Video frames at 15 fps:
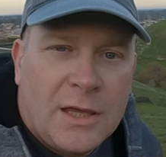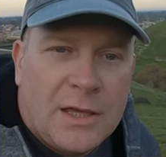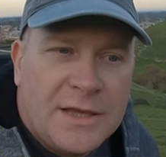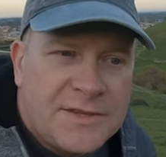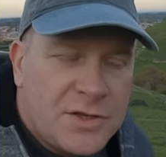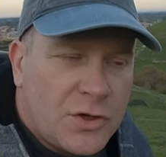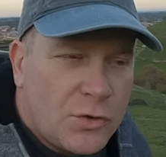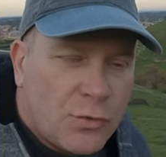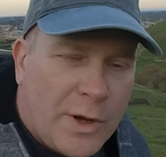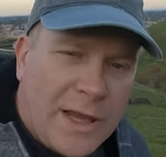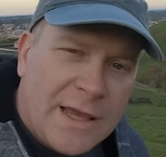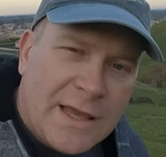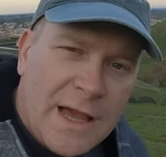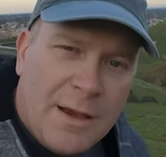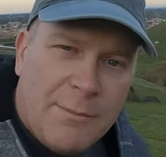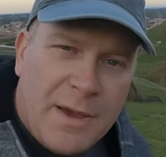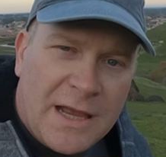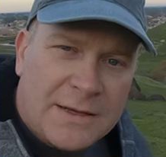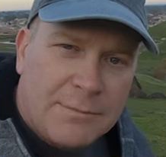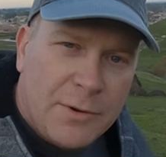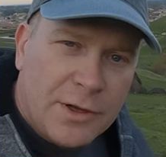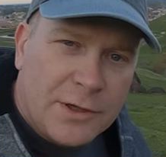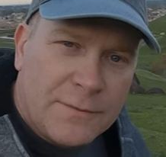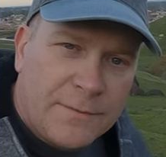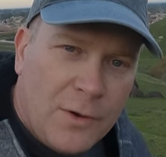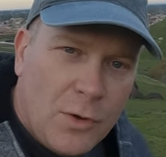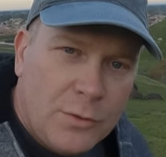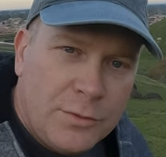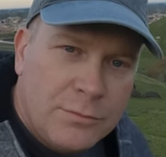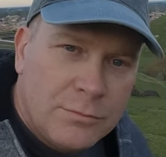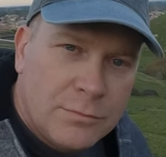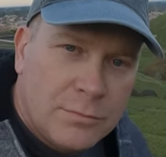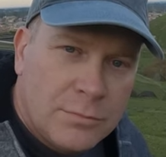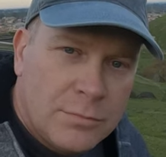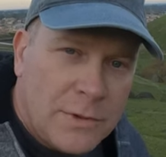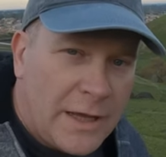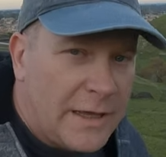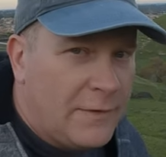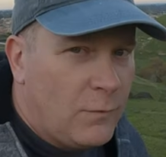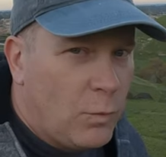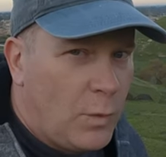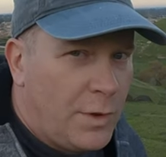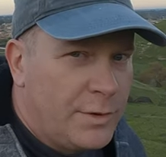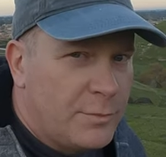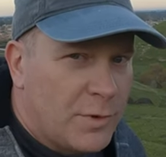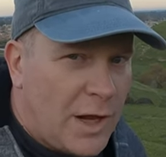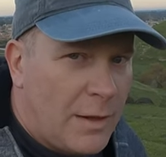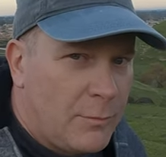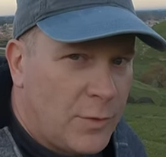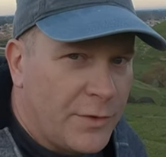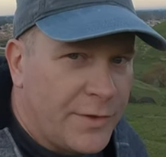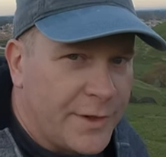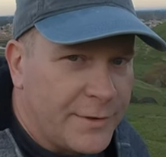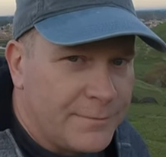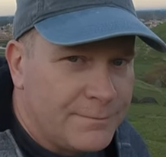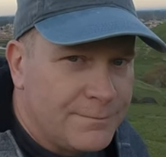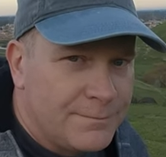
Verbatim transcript: It's a great compact microphone. I have one problem with it.